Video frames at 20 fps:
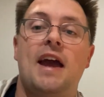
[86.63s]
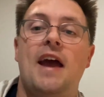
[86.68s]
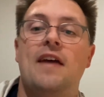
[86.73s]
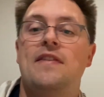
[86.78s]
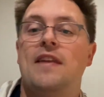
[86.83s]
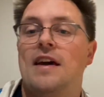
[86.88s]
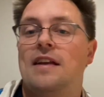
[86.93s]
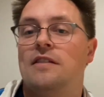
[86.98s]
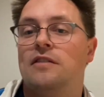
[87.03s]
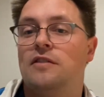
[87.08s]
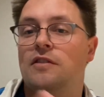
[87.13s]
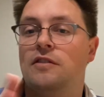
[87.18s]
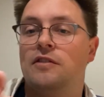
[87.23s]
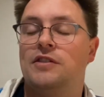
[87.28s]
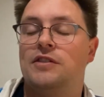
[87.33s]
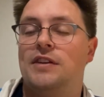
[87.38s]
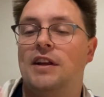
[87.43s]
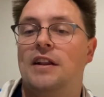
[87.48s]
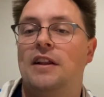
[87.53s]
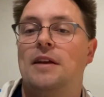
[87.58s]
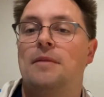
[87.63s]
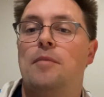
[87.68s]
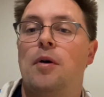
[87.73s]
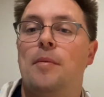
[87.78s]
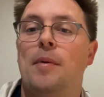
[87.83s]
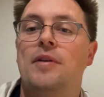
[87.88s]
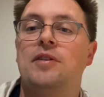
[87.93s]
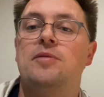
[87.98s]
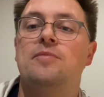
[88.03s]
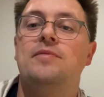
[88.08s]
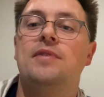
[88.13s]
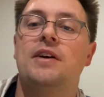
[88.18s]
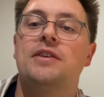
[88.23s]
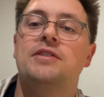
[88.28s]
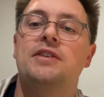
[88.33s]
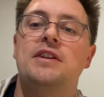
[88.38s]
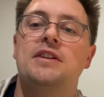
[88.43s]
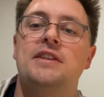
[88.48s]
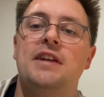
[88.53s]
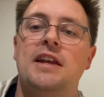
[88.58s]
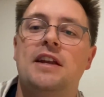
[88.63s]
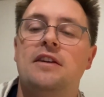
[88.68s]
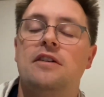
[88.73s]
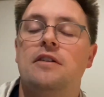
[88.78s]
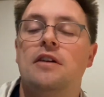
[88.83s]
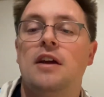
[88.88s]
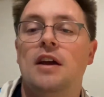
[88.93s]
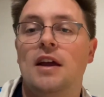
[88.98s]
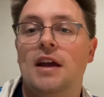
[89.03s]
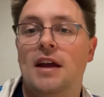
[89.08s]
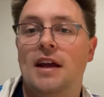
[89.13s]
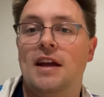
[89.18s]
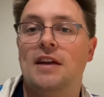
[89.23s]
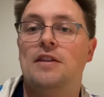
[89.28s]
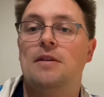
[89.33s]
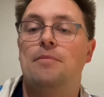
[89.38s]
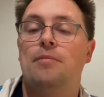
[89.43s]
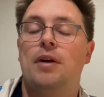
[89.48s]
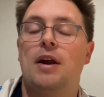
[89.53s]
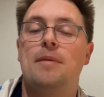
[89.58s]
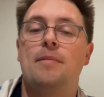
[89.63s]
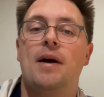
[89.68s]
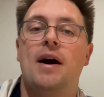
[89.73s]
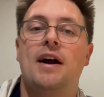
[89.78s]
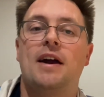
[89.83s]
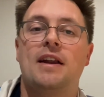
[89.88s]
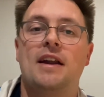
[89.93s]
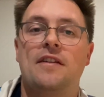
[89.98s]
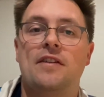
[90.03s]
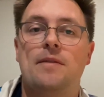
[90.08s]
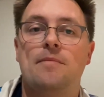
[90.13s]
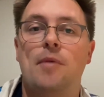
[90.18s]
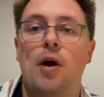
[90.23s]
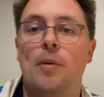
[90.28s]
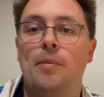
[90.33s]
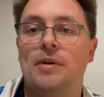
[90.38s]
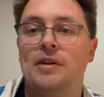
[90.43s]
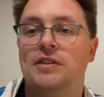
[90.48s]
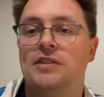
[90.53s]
and that selling momentum does continue in the pre-market at the moment,